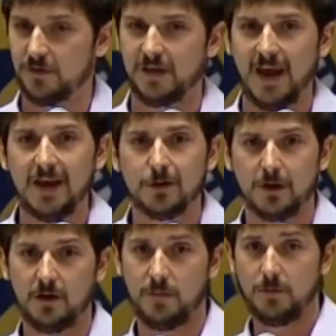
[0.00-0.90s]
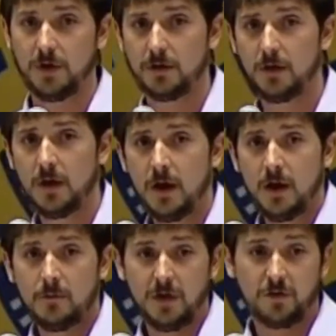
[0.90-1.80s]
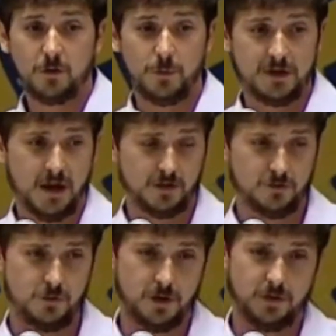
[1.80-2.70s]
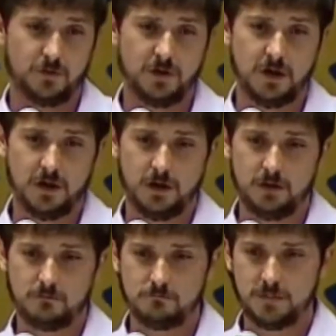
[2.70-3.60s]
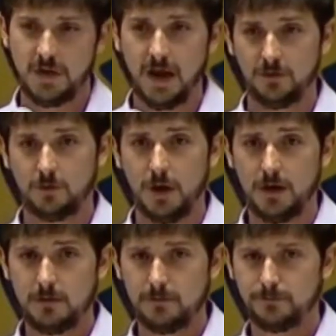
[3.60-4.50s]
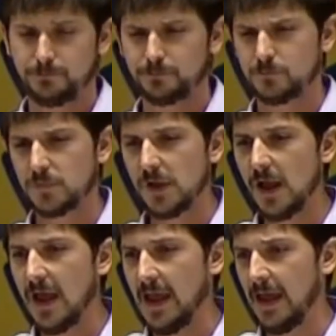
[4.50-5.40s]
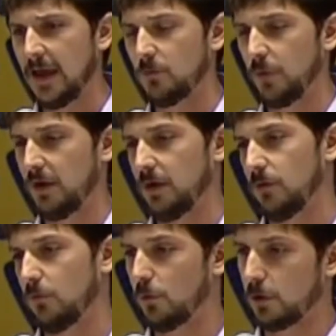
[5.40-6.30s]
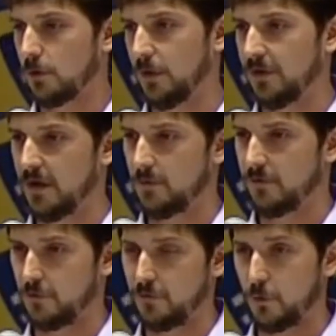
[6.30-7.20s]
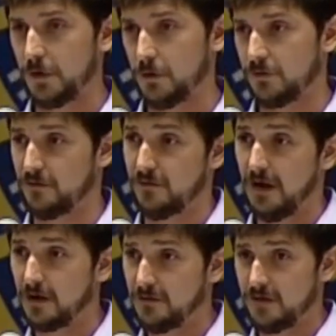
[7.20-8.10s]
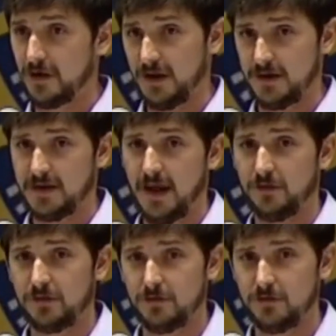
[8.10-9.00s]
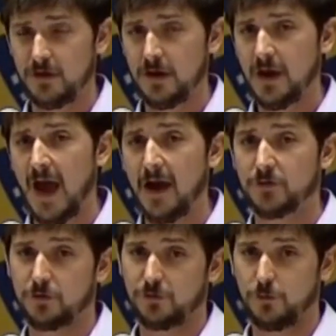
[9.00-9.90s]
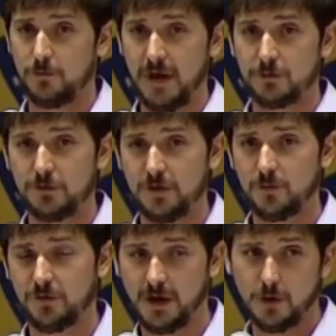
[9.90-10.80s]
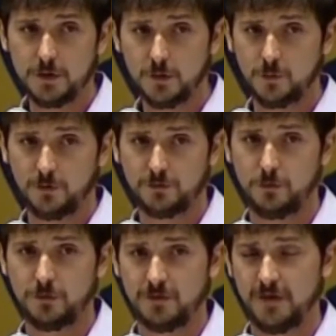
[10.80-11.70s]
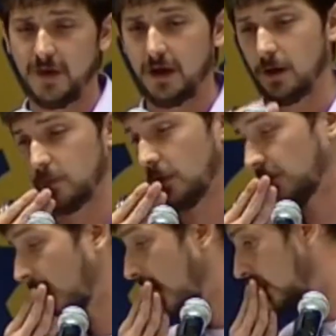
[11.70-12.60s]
is it's an 8-year commitment. basically we take students in ninth grade, and we work with them for 4 years of very, very intensive after-school mentorship. So they go to normal schools, and then they come to us